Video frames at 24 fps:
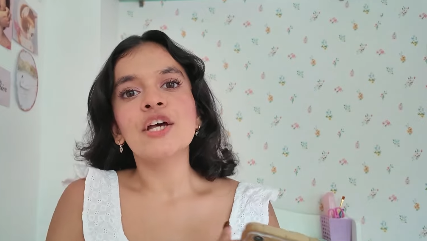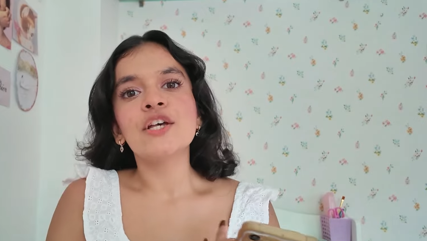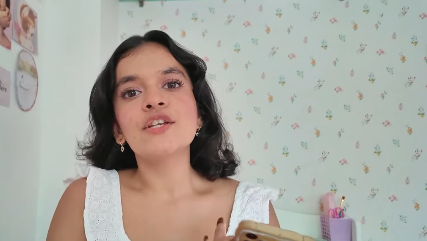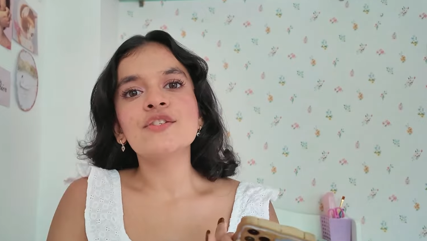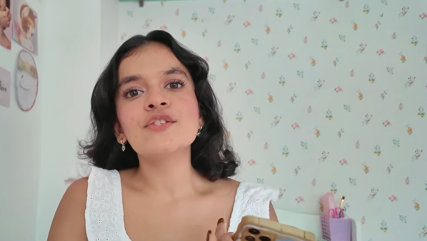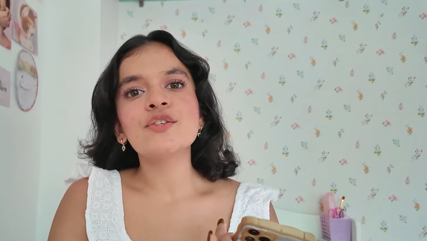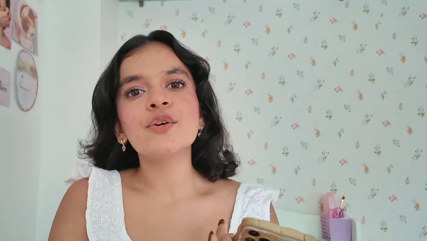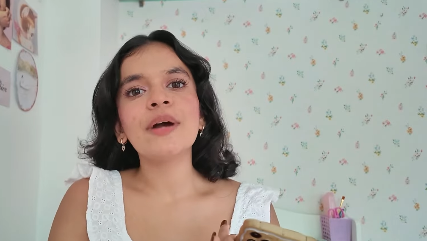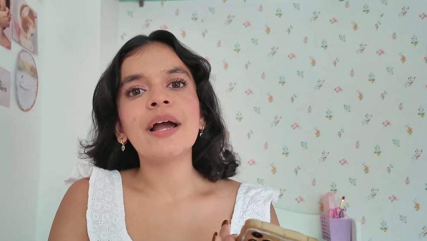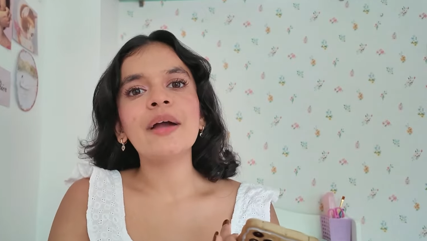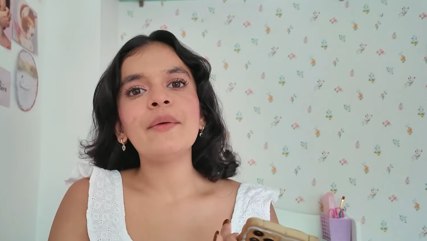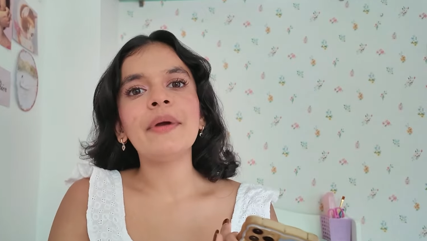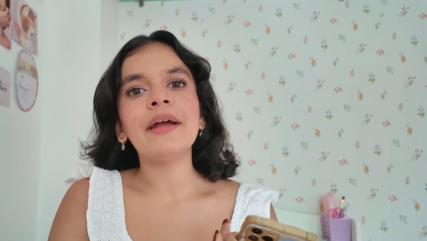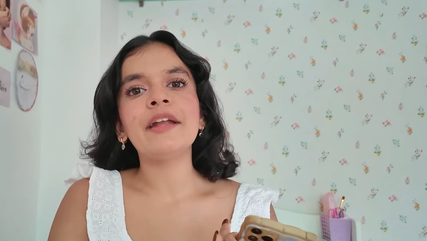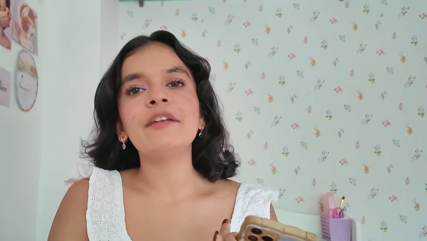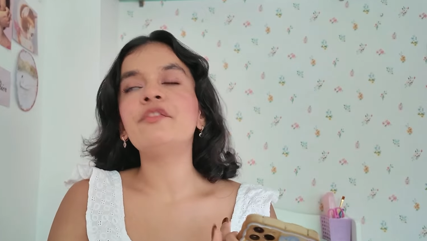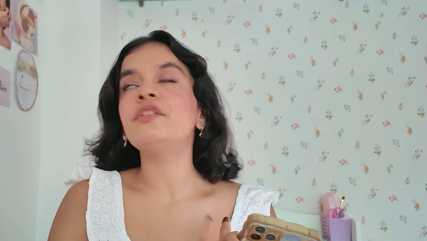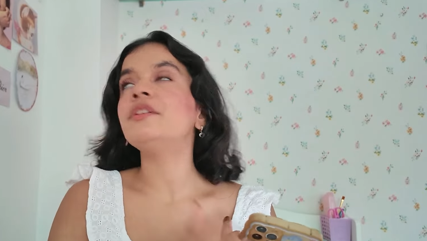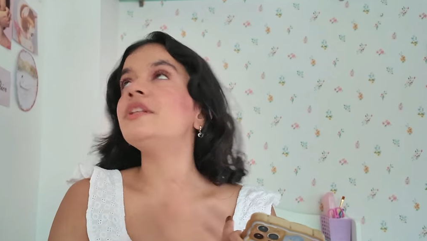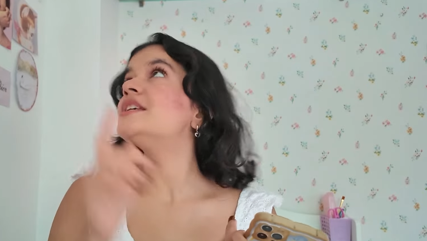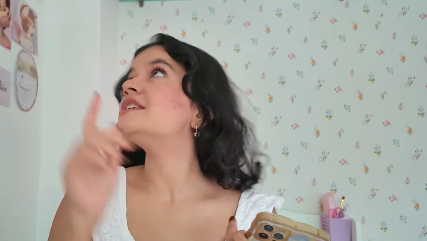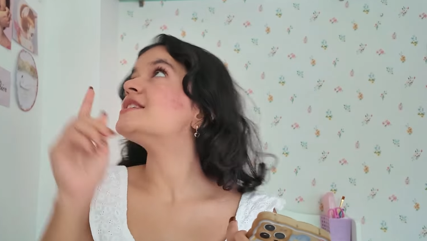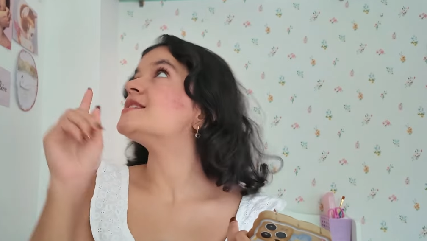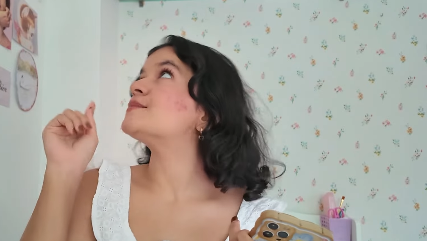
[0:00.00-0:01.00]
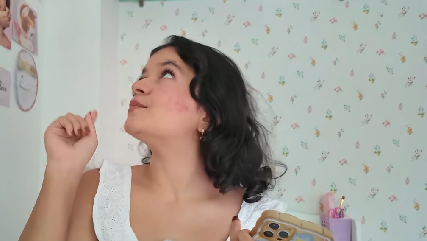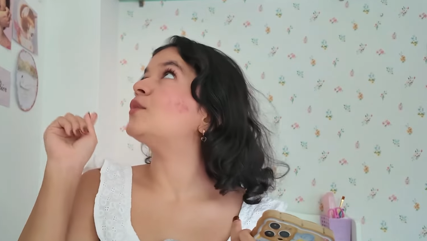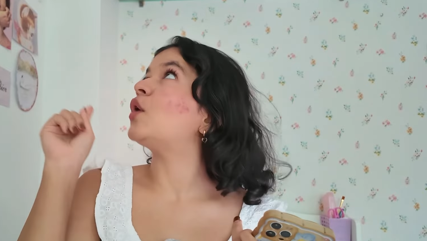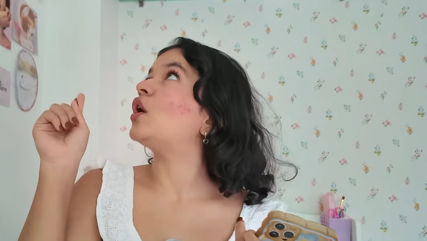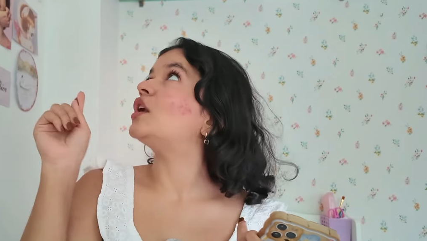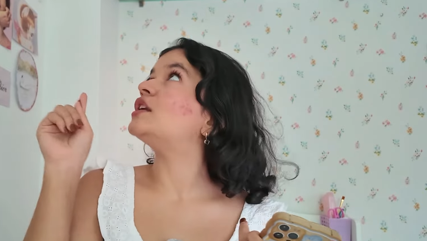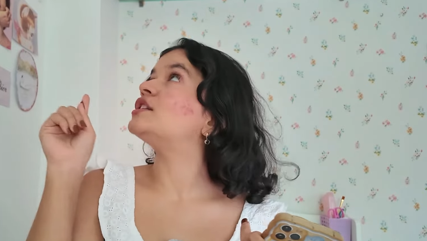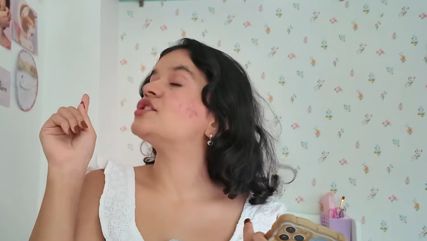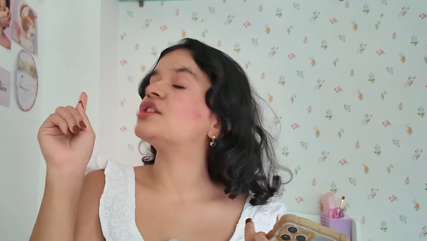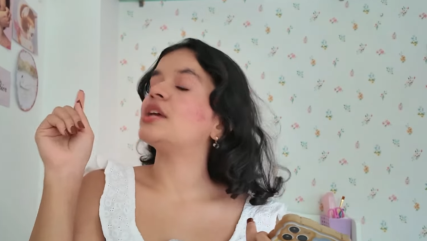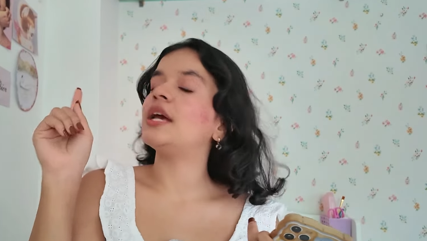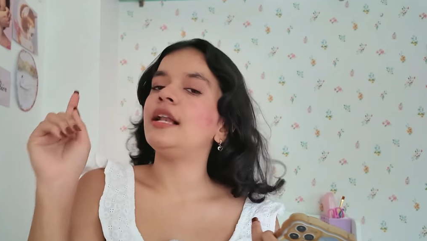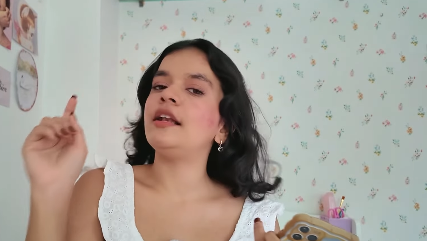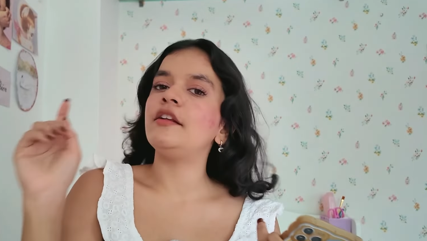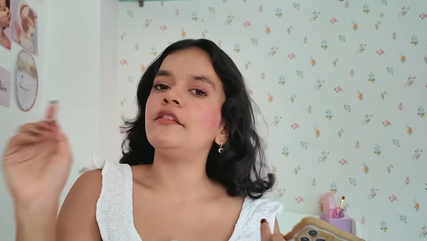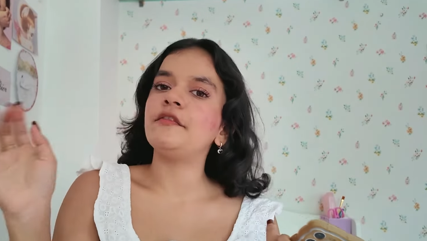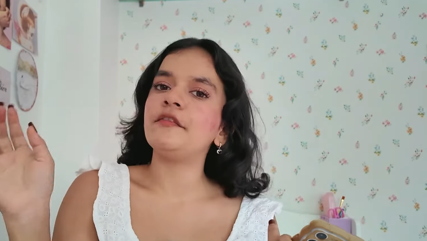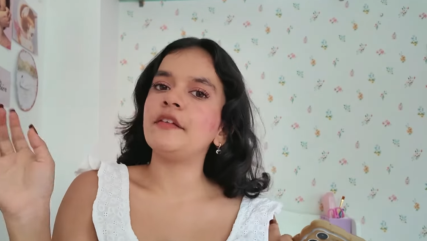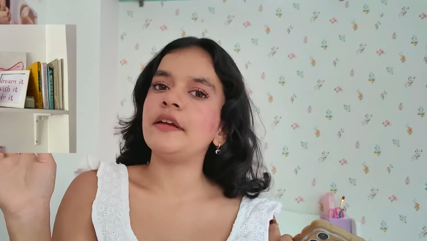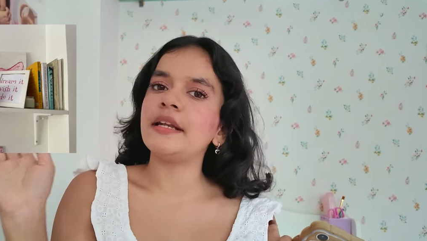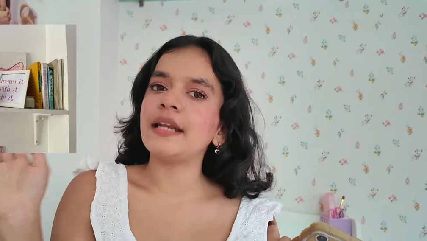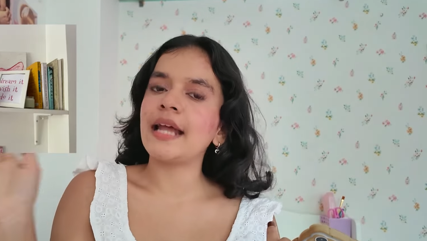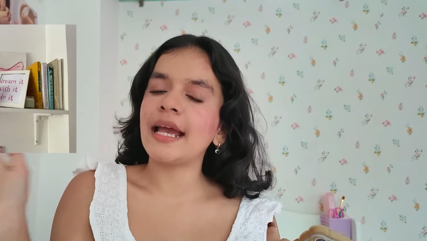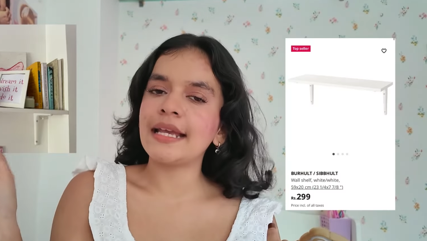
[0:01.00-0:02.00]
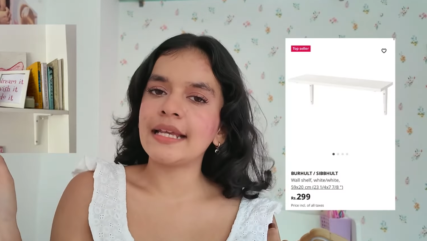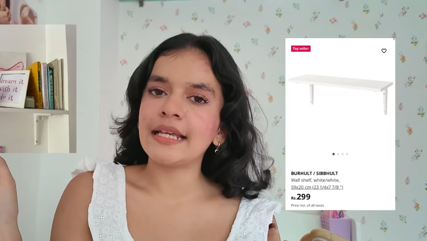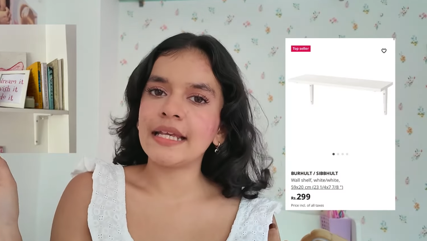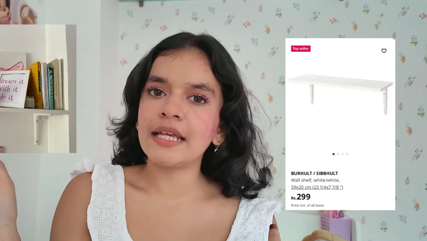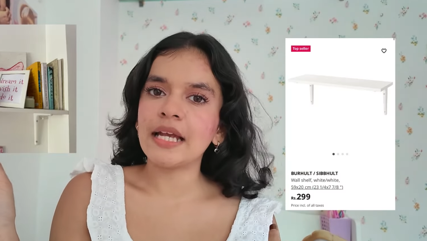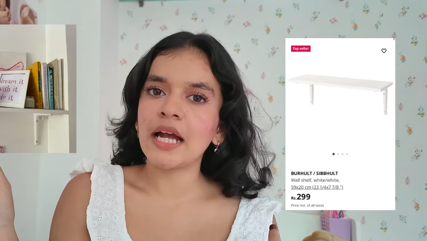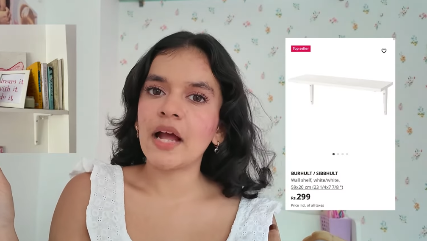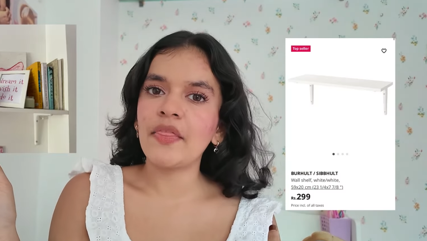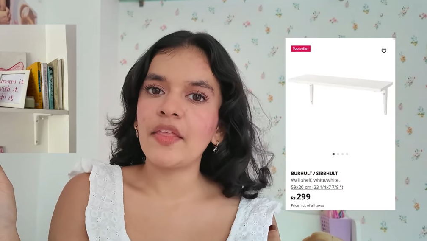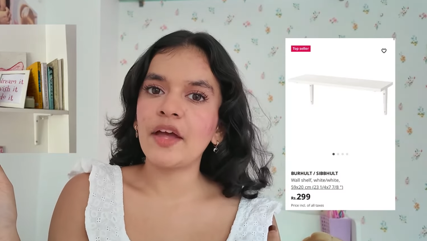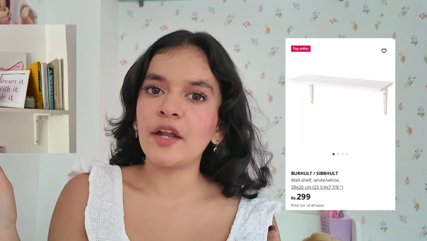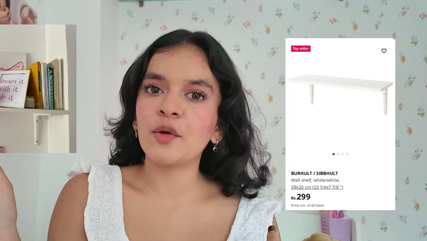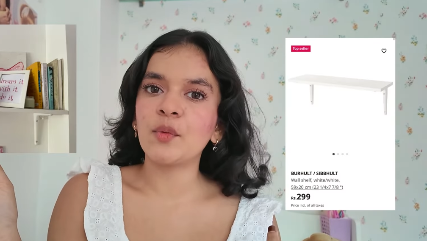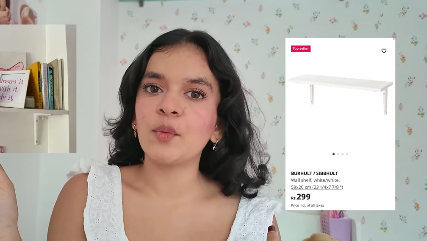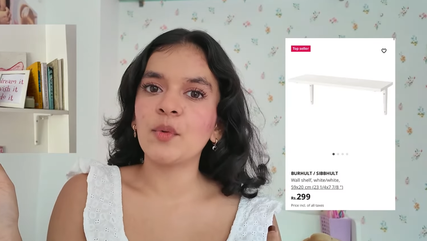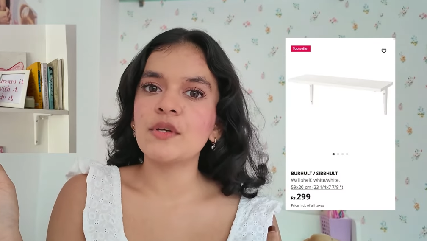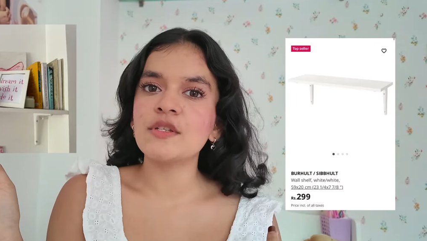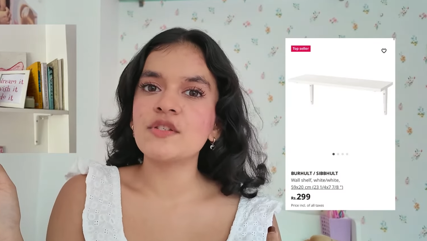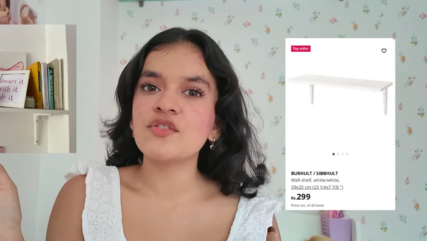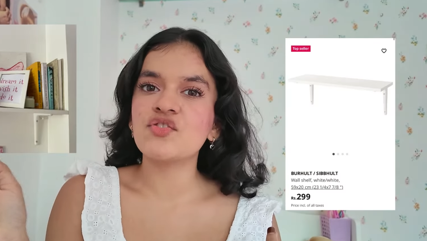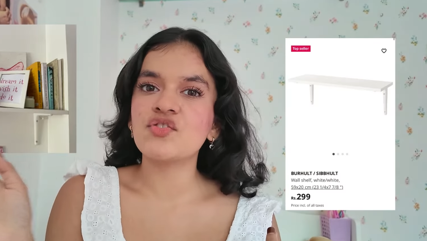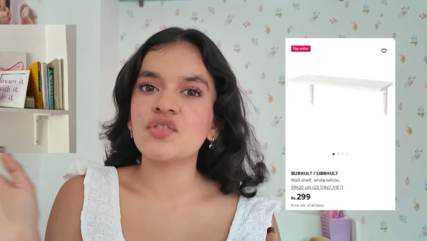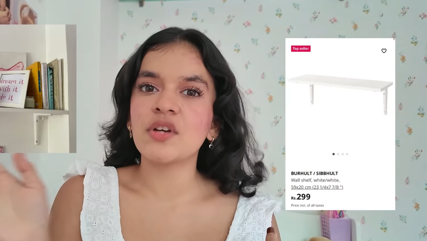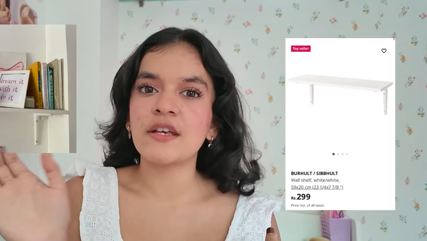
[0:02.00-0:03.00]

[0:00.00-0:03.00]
So I went for this small shelf in IKEA that was